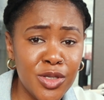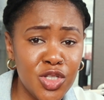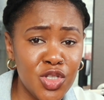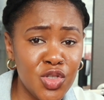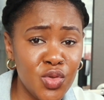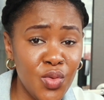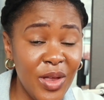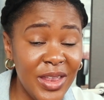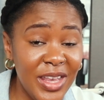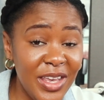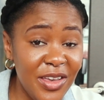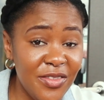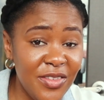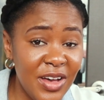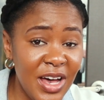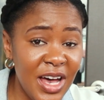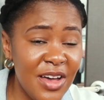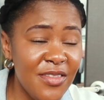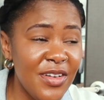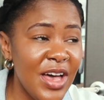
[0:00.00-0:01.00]
it's
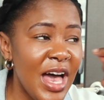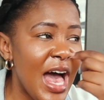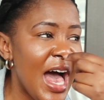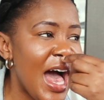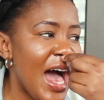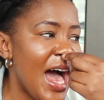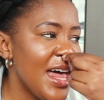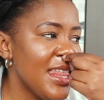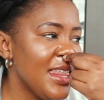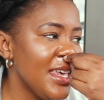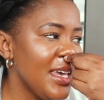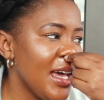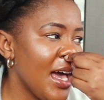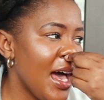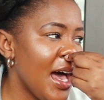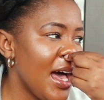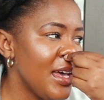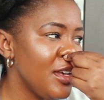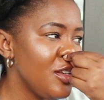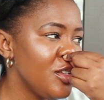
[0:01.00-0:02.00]
$25. I
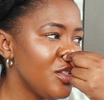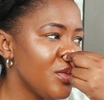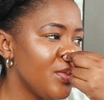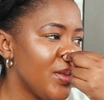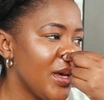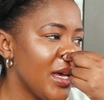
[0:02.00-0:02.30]
think I used to